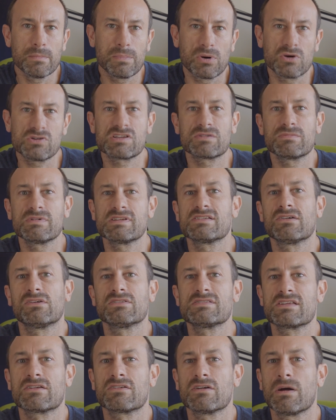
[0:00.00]
posting
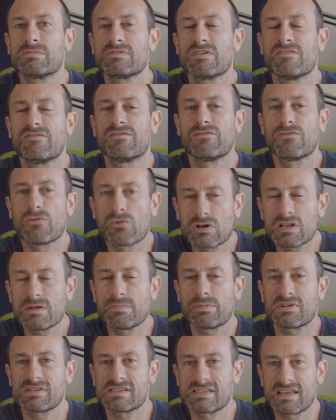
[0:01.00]
results that are up to
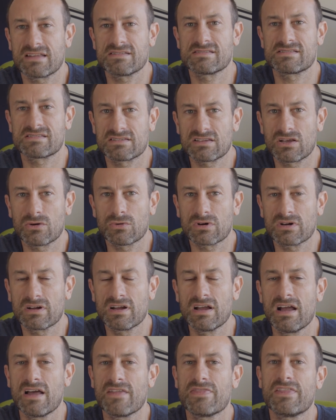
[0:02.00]
40%
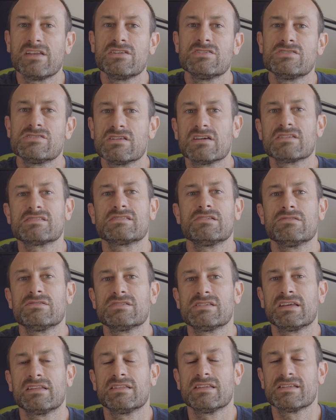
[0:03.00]
slower than just
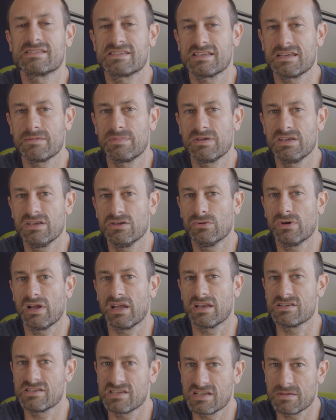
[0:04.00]
using the CPU
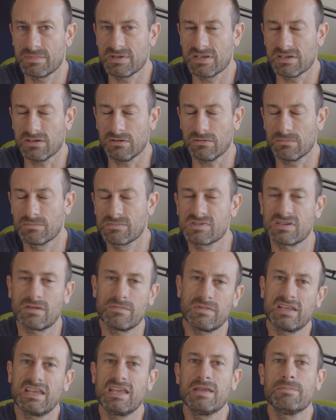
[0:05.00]
and GPU.
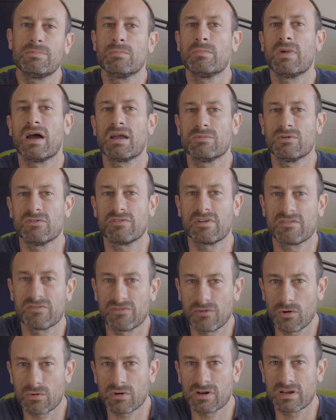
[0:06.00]
Something to keep in mind moving
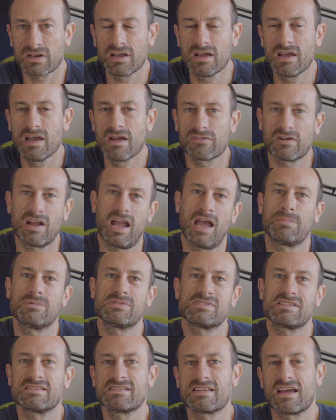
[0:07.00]
forward for
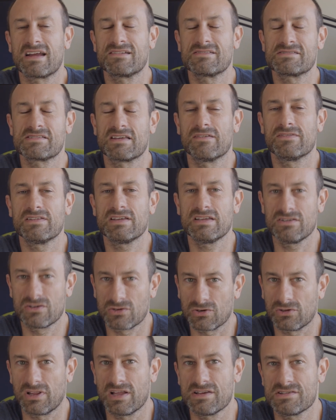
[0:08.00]
Apple's designers of the
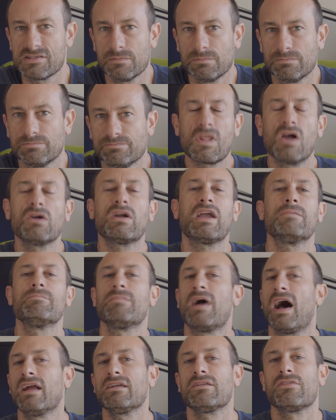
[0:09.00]
Neural Engine. Okay,
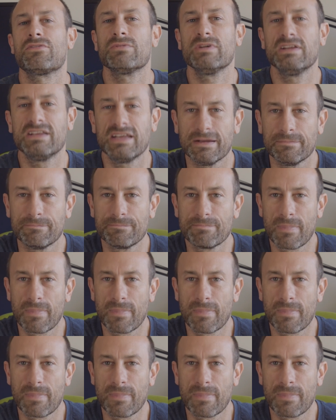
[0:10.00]
on to 3D.